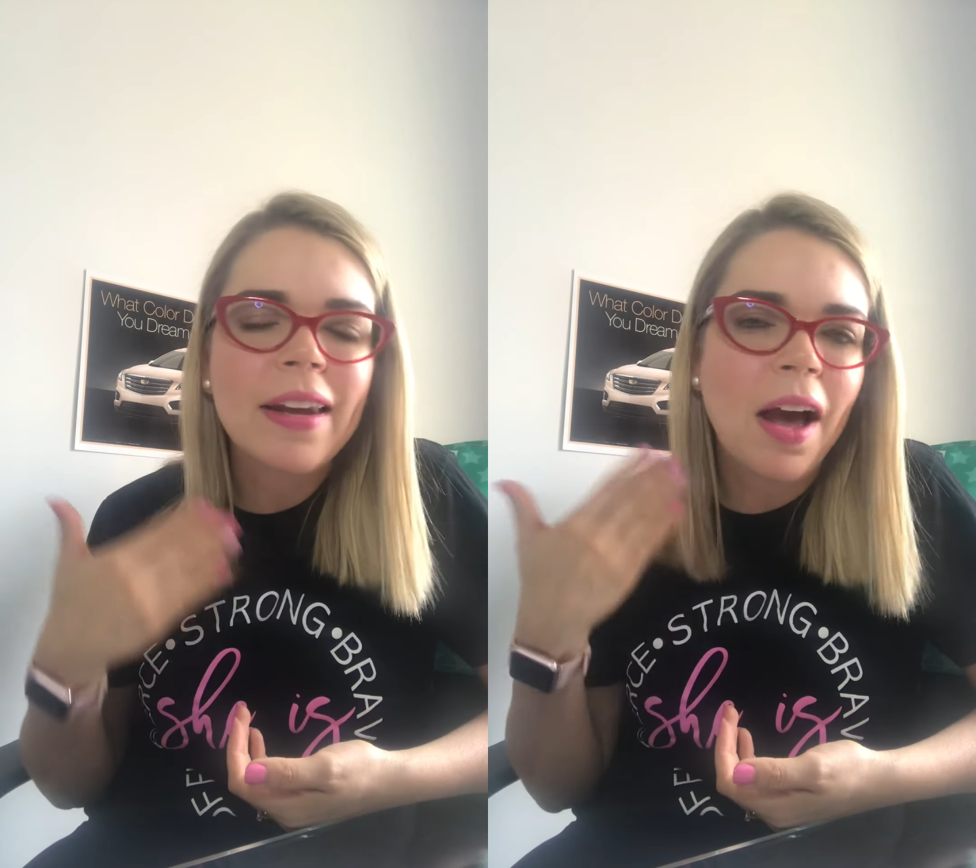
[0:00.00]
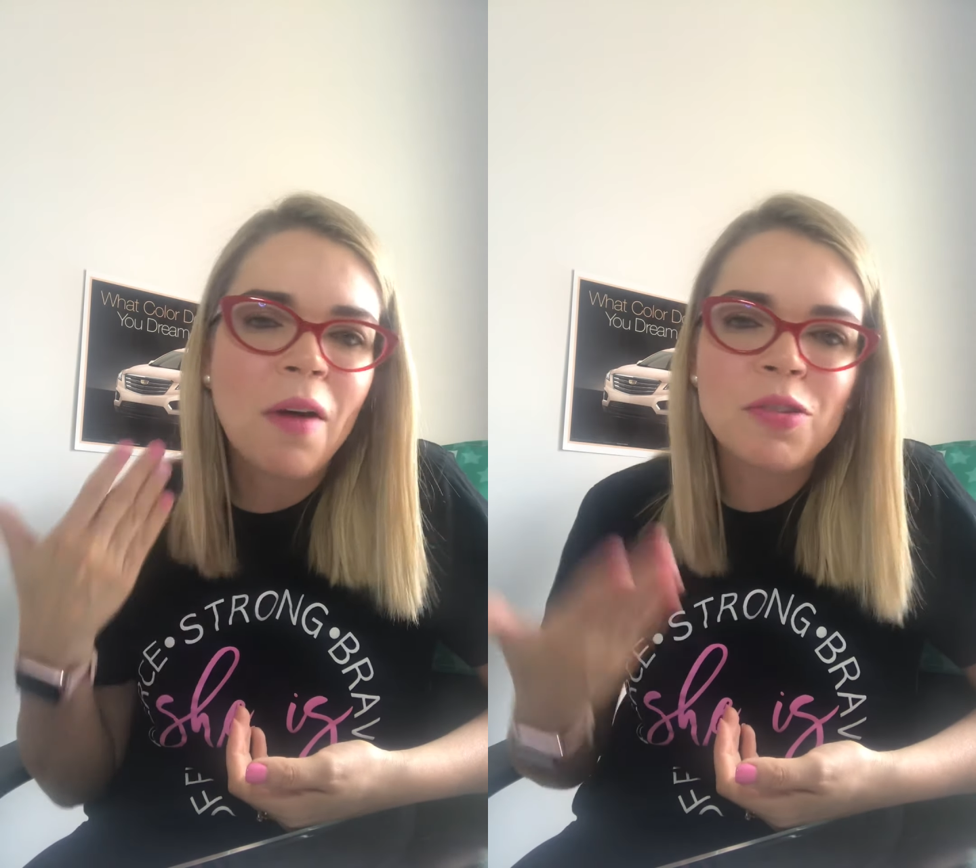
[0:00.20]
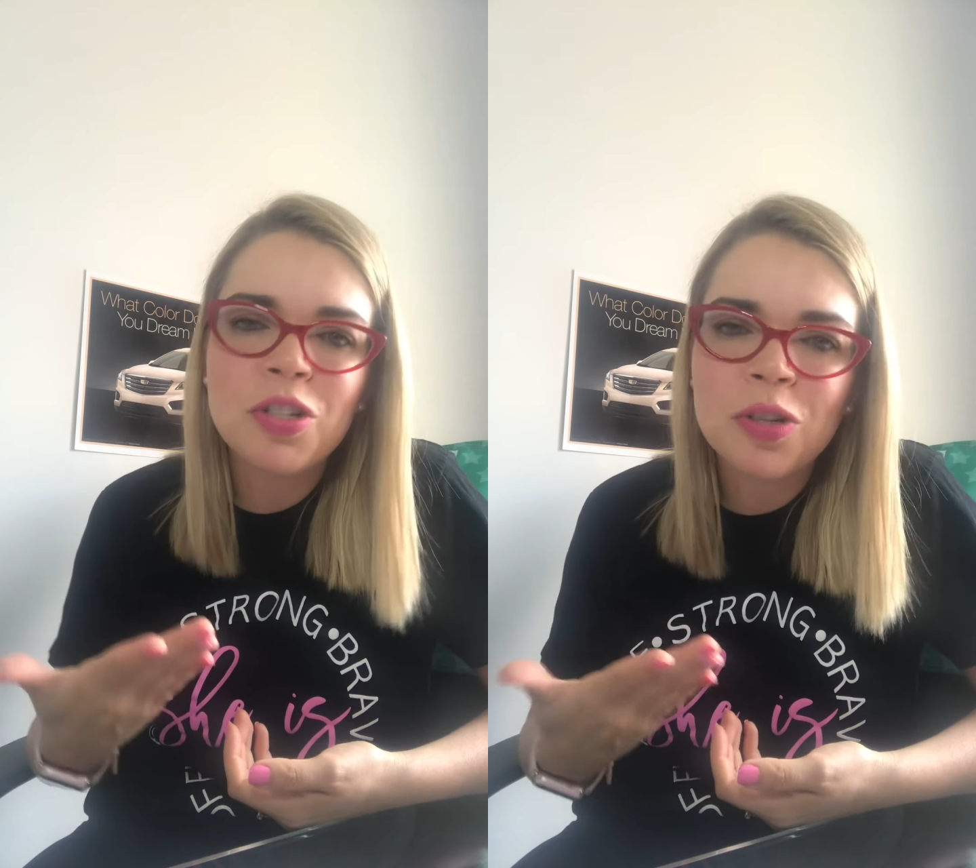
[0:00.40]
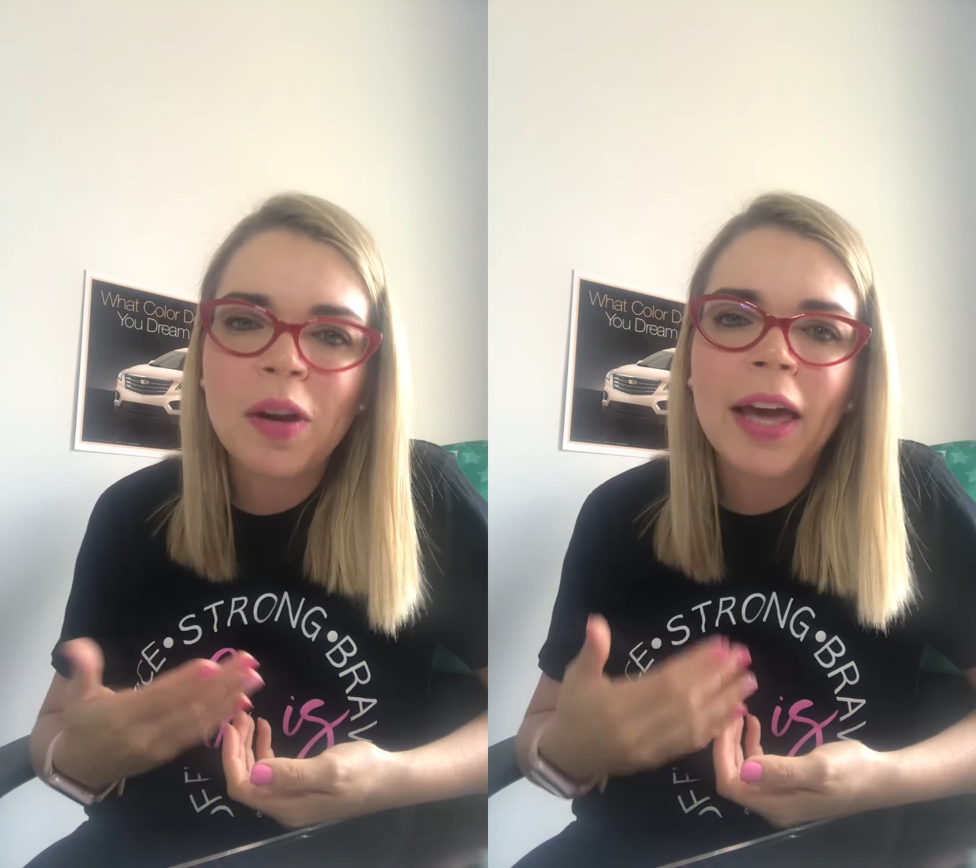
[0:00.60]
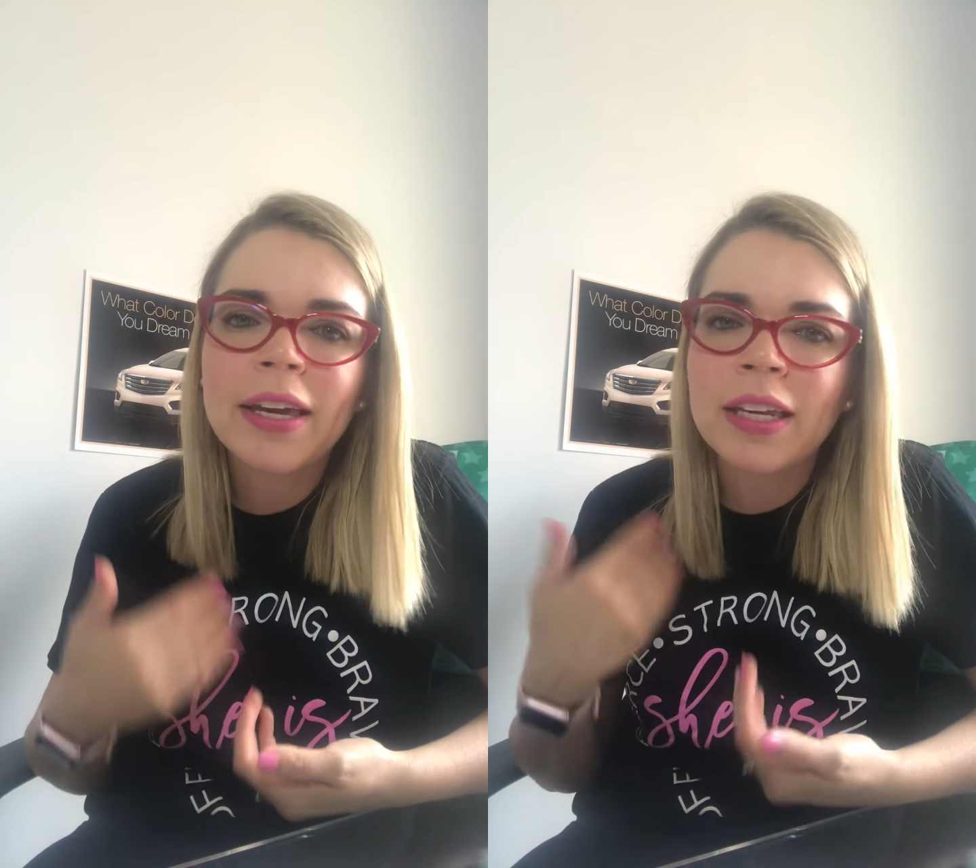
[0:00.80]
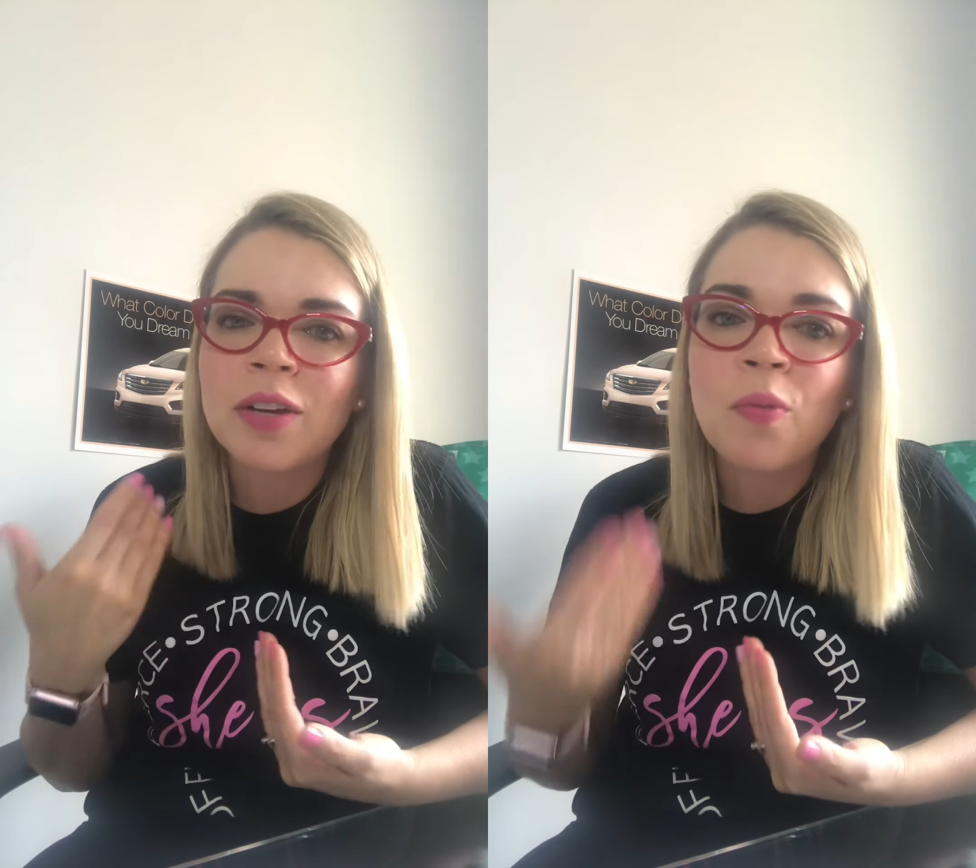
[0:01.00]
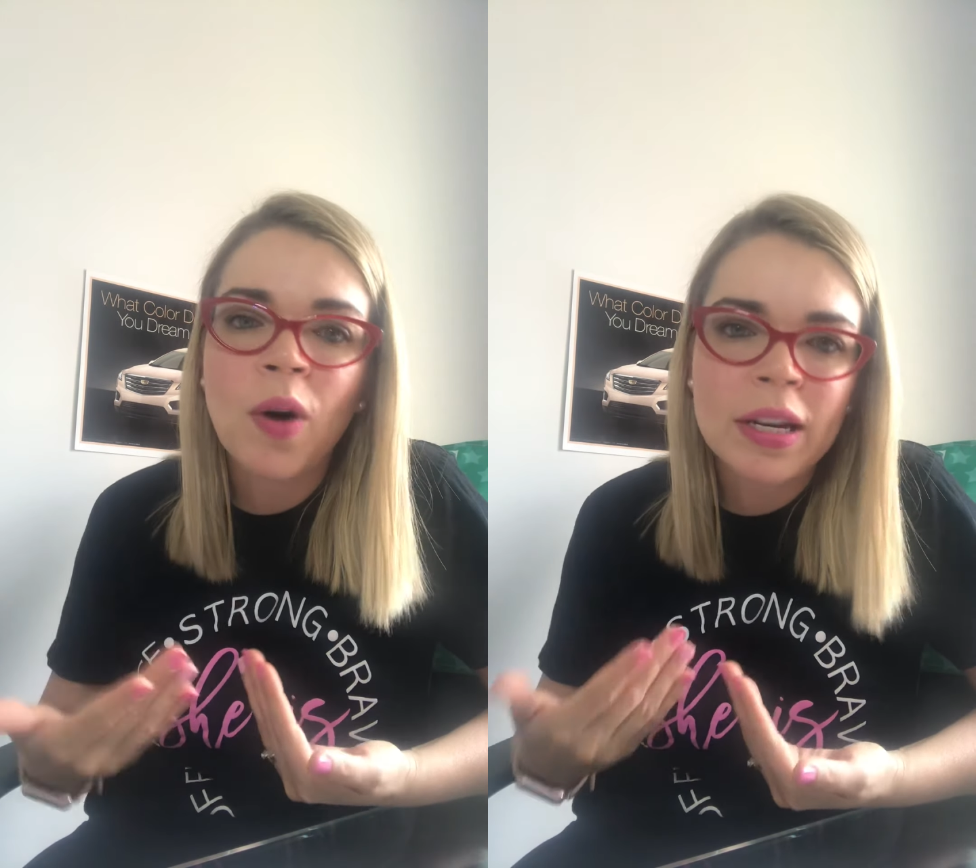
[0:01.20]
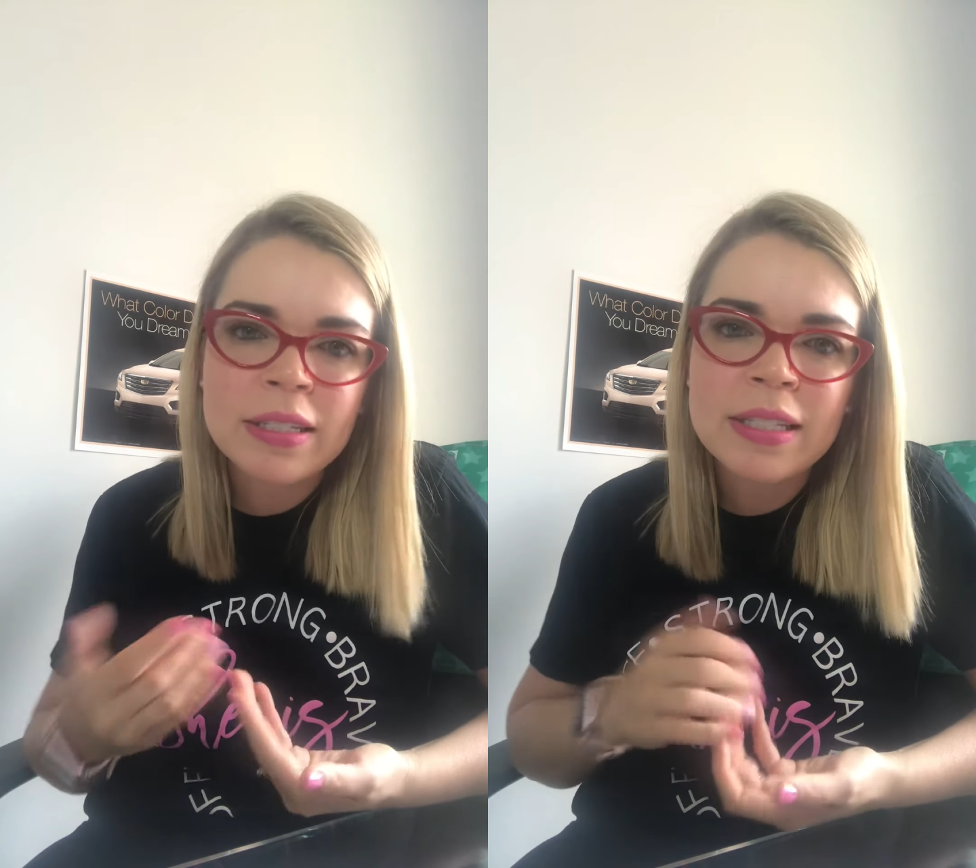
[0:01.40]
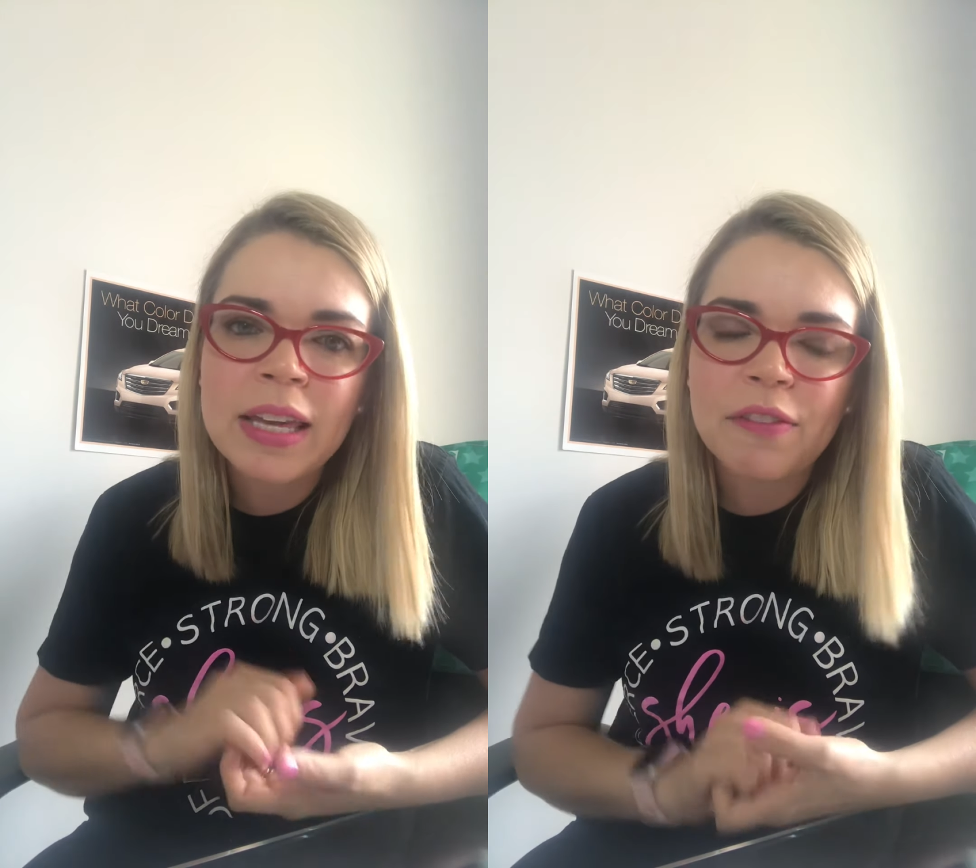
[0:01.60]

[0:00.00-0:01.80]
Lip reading: and how did you like it and what is the